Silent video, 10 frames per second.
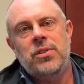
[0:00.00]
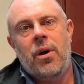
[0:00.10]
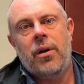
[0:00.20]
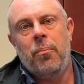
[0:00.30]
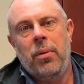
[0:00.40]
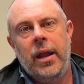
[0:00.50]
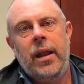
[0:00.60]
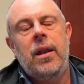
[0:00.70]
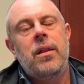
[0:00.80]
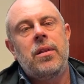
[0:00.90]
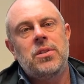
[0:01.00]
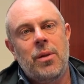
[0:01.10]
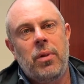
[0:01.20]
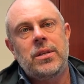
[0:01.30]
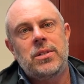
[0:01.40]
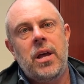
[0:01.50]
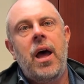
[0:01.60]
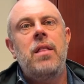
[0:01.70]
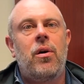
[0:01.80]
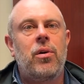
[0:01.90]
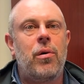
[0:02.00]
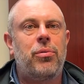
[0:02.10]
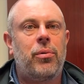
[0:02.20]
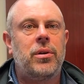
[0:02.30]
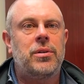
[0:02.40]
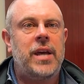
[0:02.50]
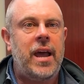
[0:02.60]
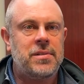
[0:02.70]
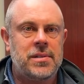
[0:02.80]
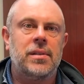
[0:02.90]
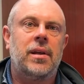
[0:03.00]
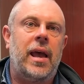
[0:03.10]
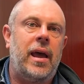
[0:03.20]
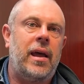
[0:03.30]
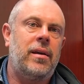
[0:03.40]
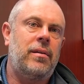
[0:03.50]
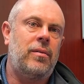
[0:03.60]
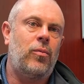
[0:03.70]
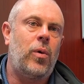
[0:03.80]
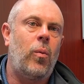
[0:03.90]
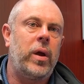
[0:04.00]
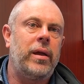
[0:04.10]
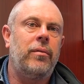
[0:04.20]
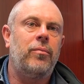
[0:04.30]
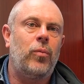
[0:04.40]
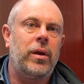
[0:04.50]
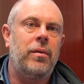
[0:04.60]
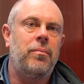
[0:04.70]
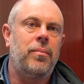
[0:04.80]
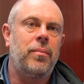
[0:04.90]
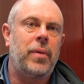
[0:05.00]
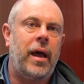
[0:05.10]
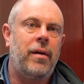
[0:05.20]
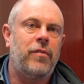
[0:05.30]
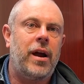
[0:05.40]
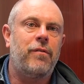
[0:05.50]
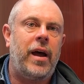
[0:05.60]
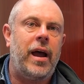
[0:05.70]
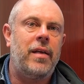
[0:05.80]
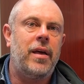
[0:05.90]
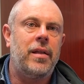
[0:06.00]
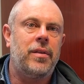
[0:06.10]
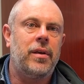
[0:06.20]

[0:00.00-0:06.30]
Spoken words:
all completed and the assembly is done, they'll go through a test where we verify that